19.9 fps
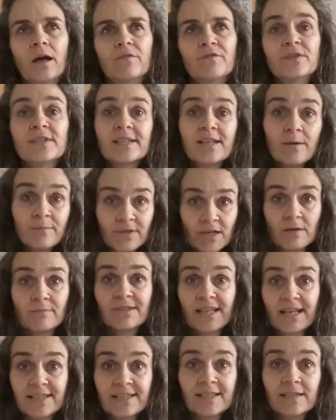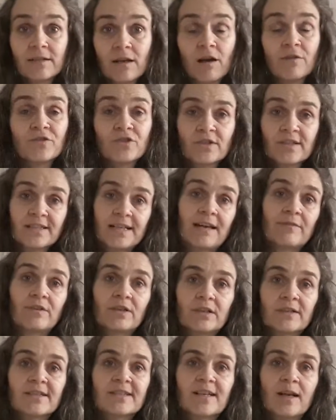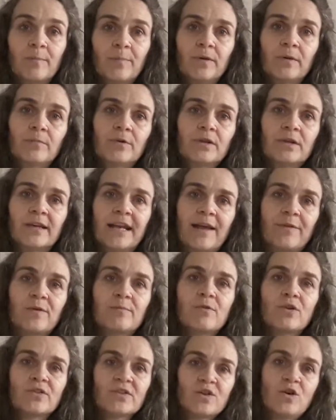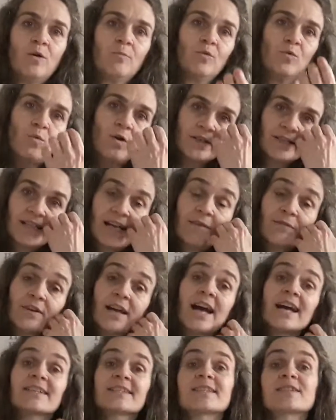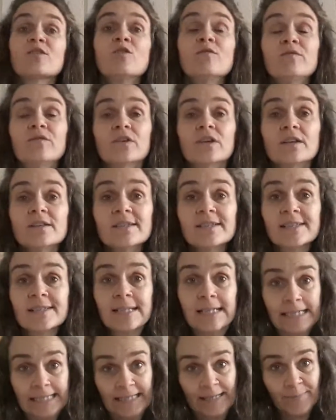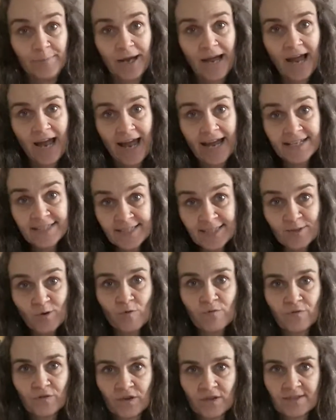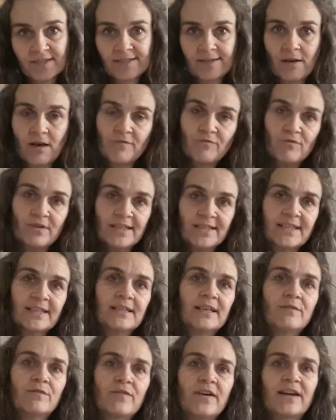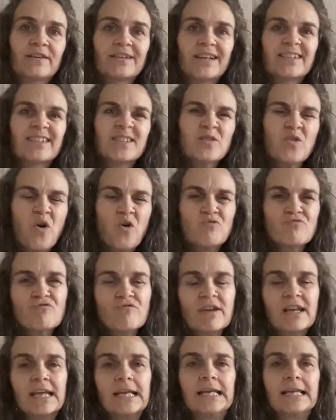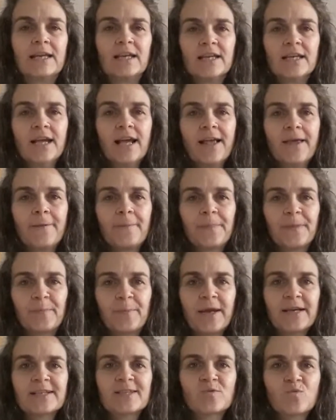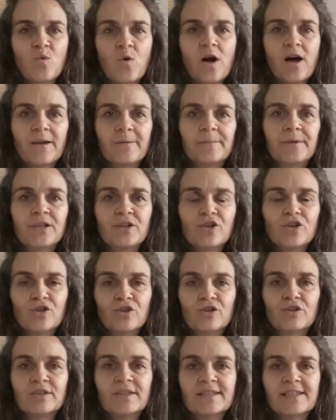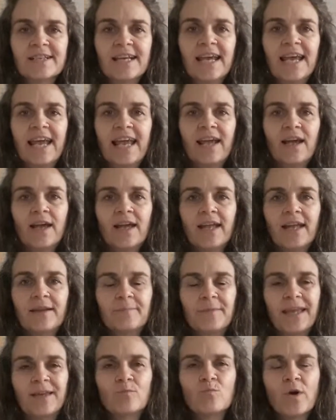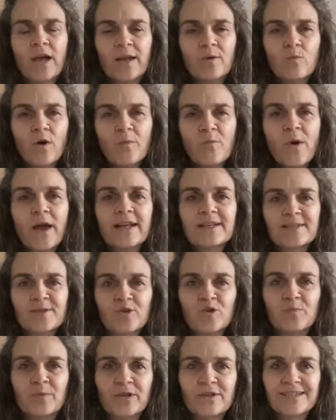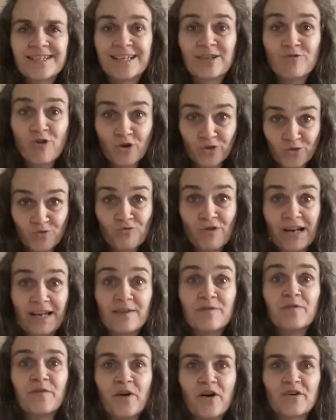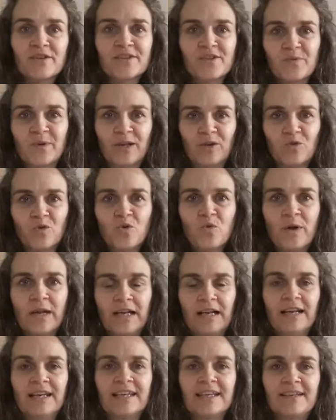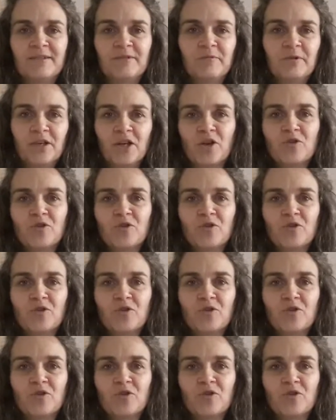for sometimes that's enough, just having a supplement. Now, the most common one is acidophilus. But acidophilus, I've recently found out, it's not really the best one, because in one way it's good because it grows really fast. So it'll quickly,